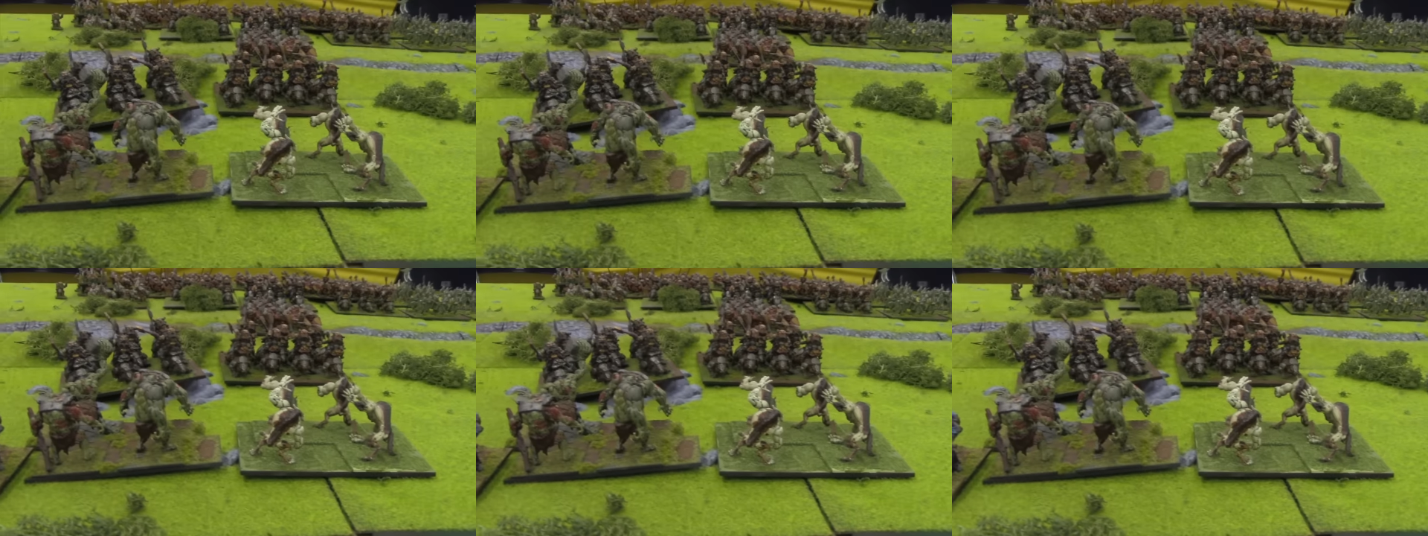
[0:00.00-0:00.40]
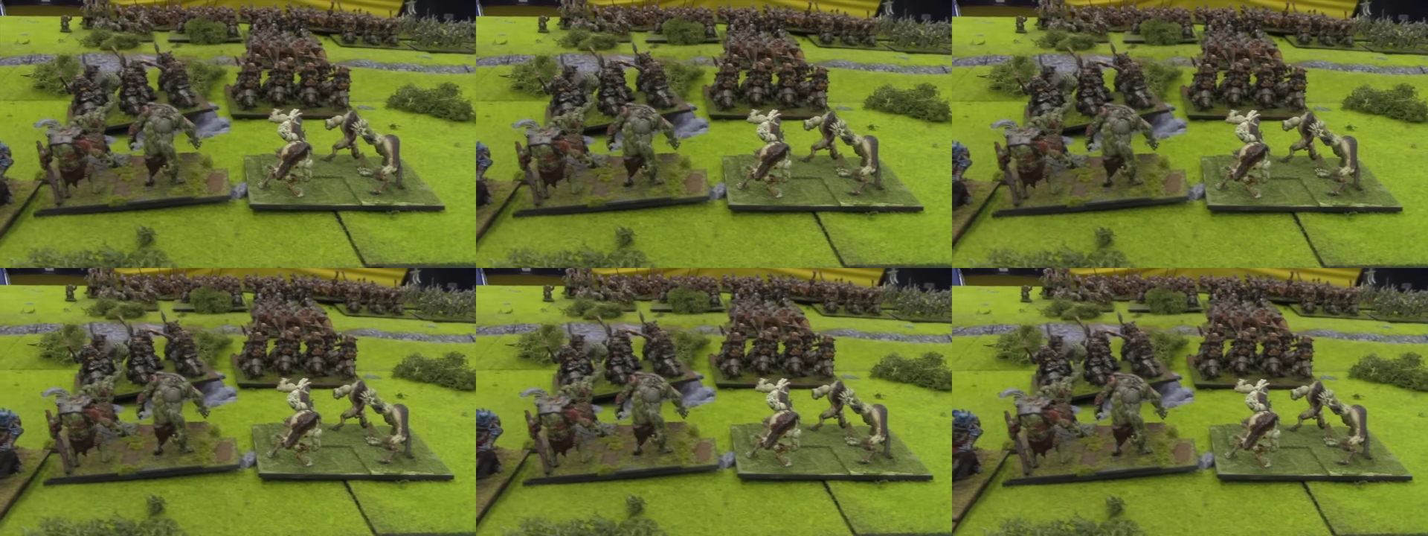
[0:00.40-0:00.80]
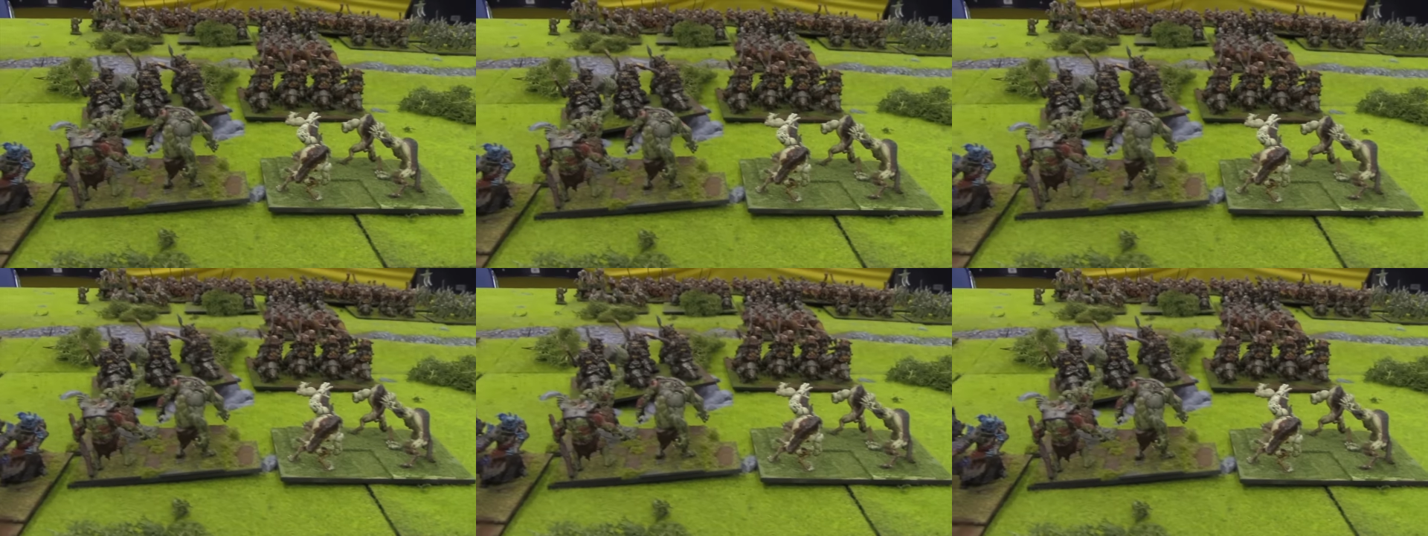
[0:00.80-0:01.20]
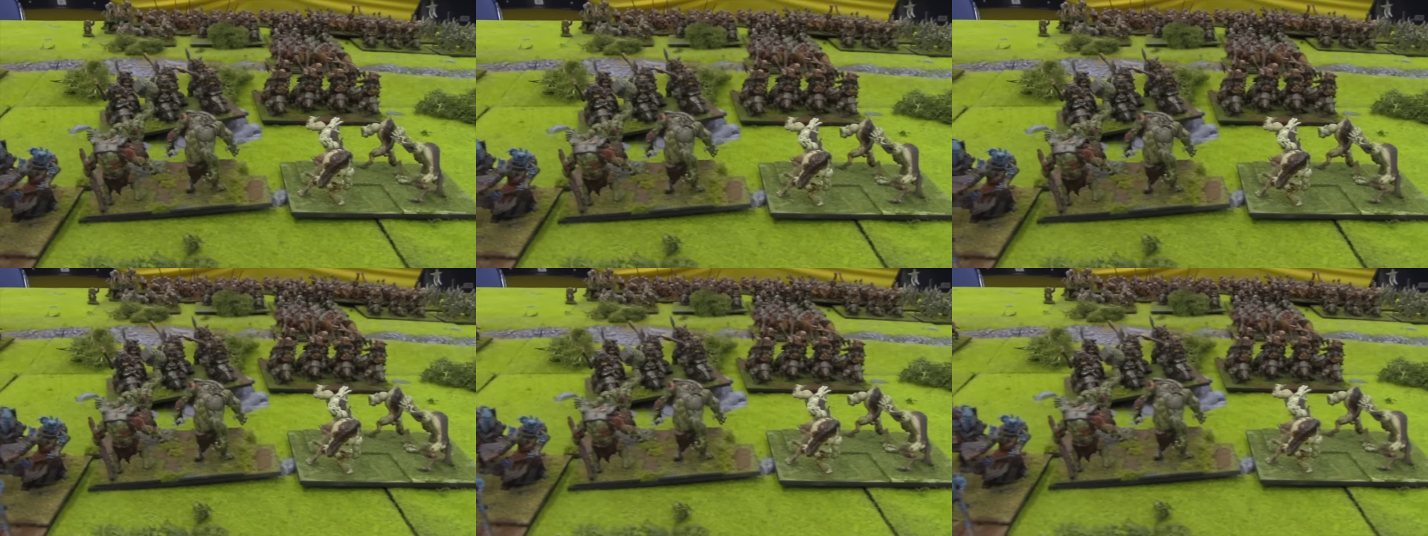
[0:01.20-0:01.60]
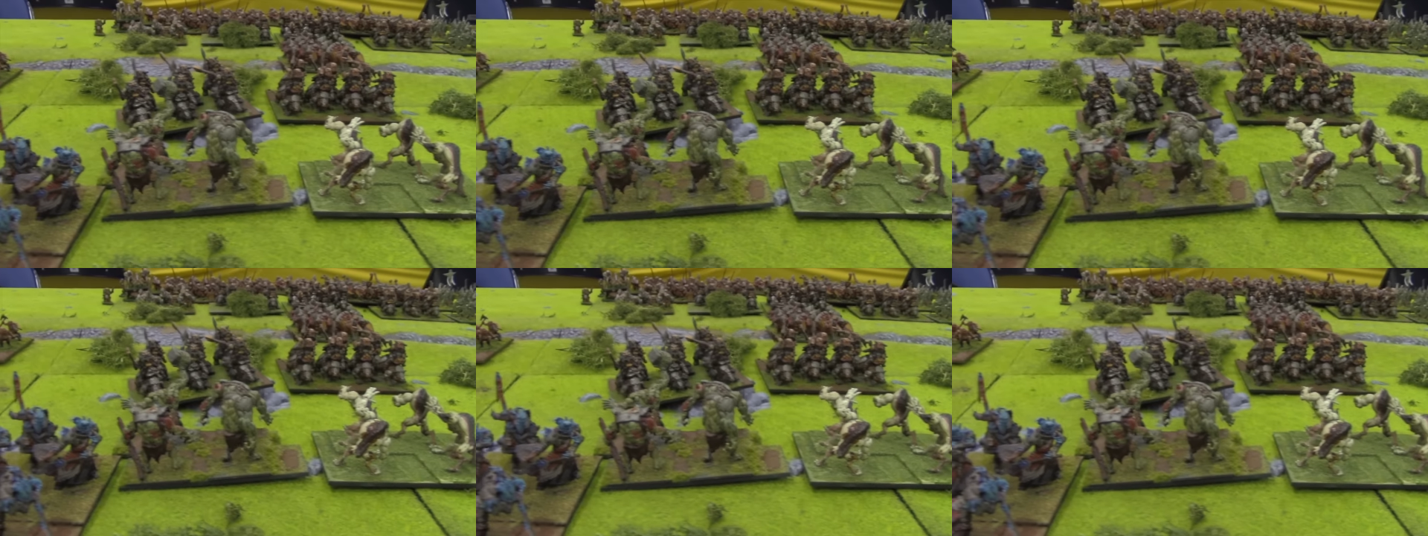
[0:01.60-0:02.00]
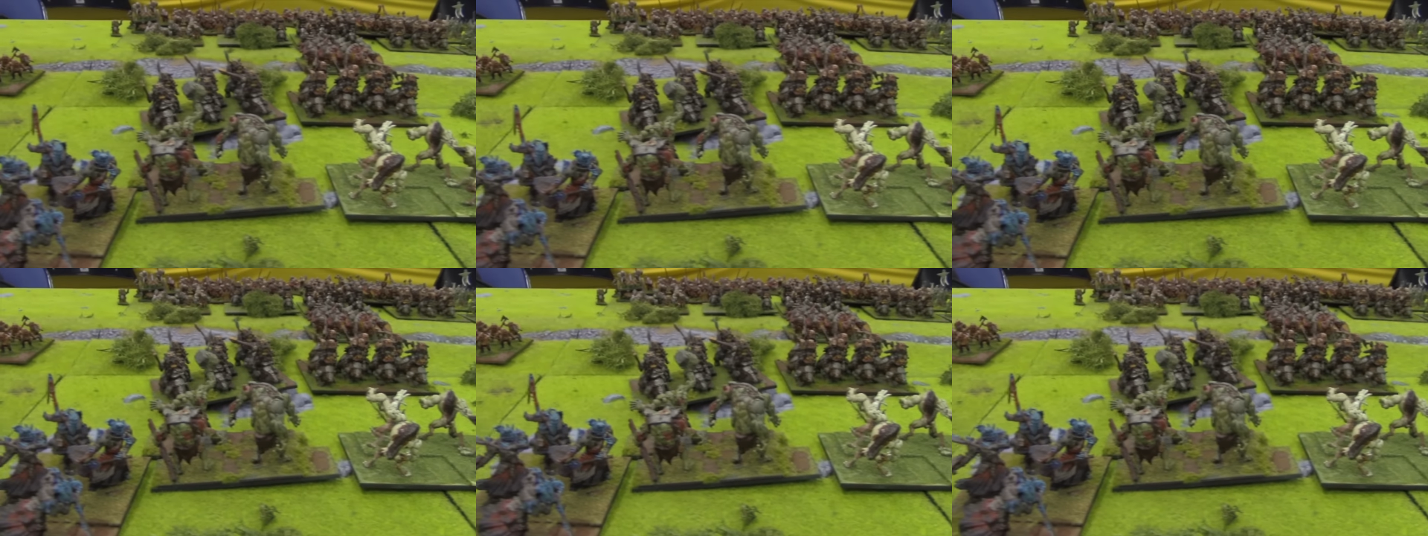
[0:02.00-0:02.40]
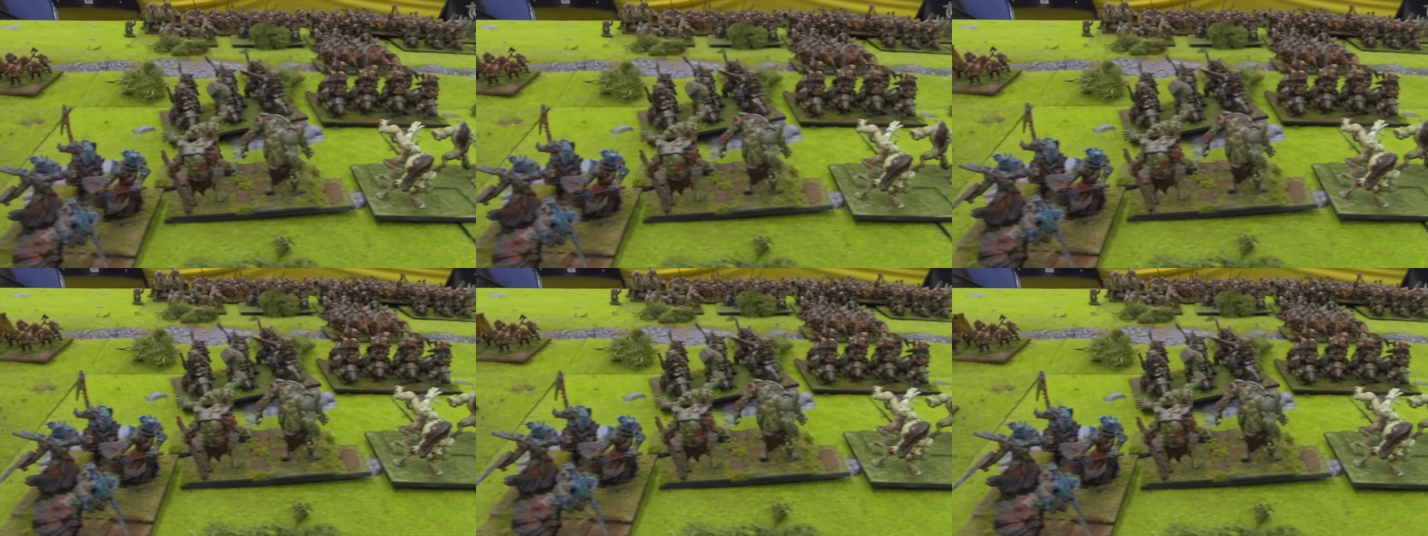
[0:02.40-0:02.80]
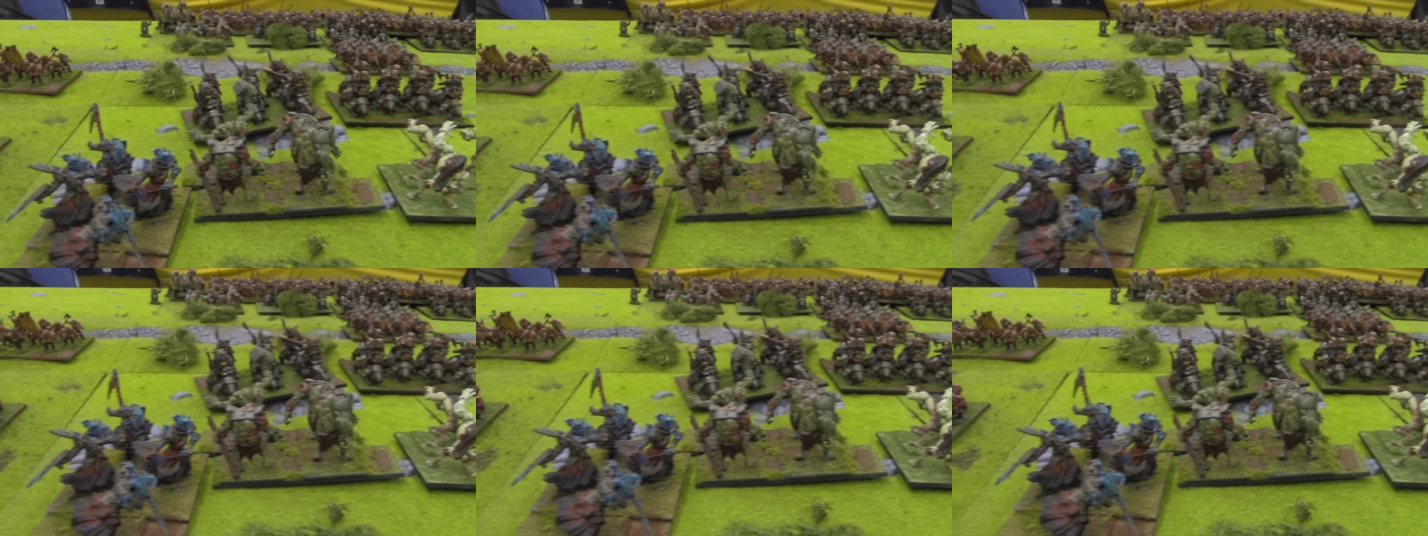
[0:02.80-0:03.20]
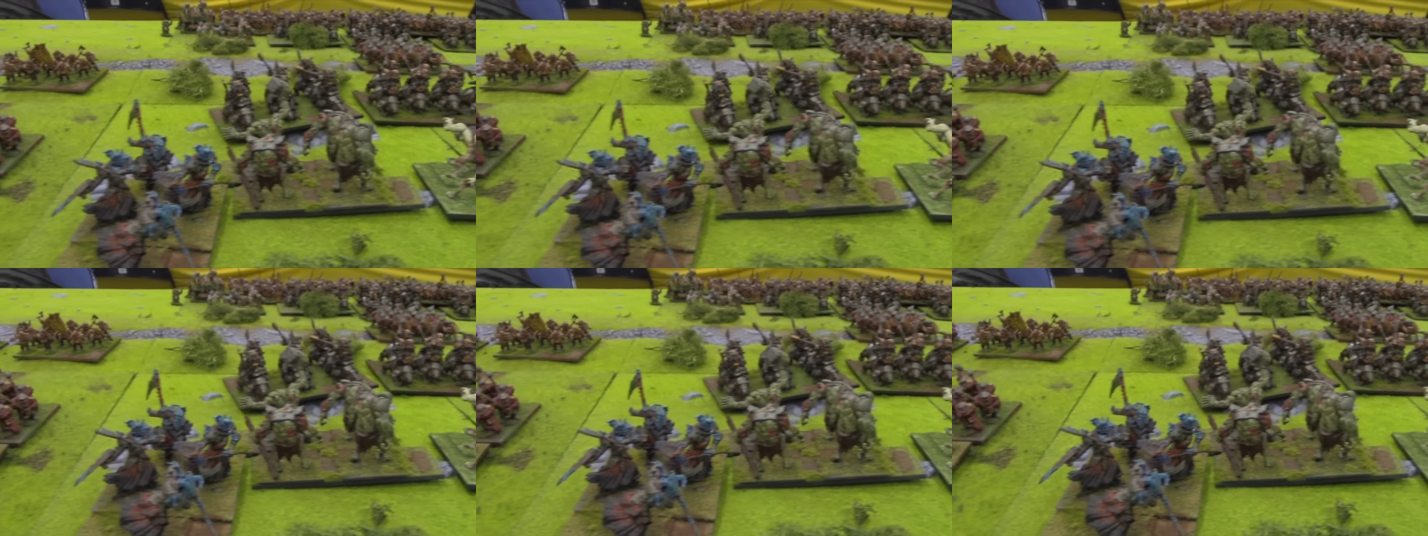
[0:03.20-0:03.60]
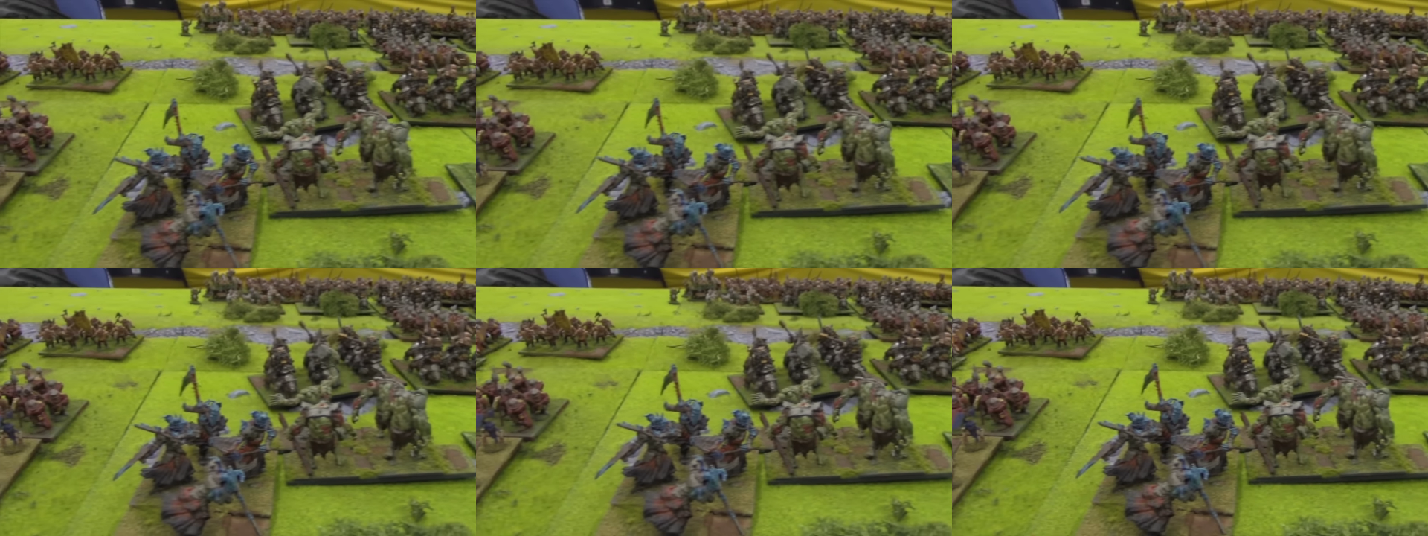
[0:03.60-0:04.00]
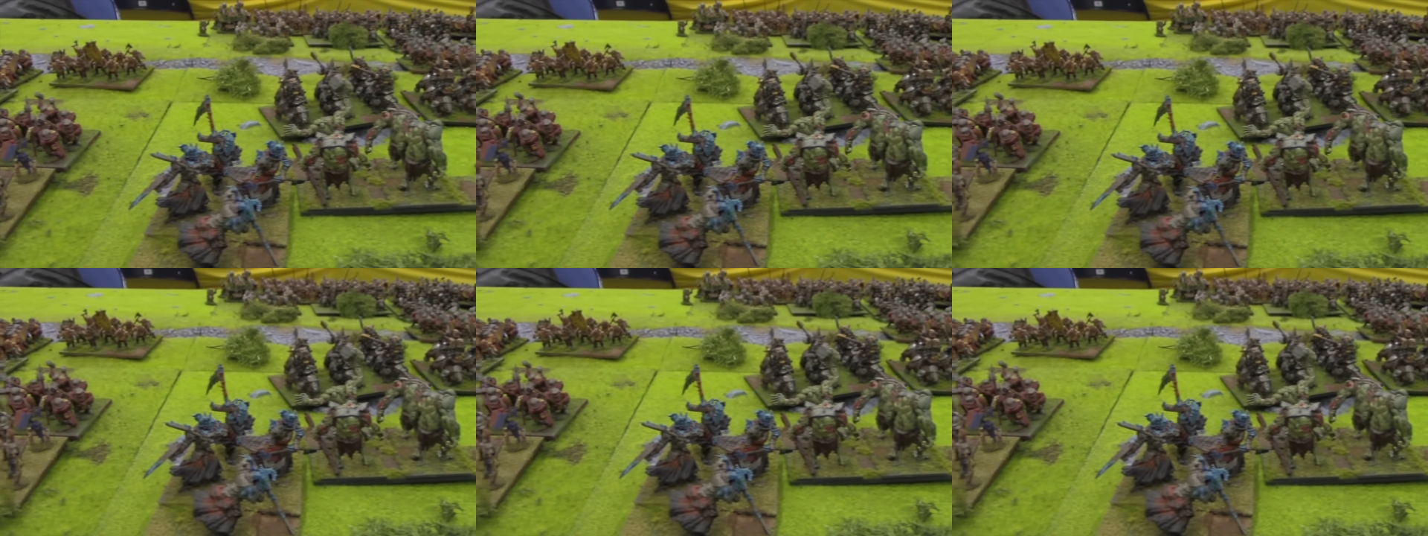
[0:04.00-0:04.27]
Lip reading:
No face is visible, so there are no lips to read.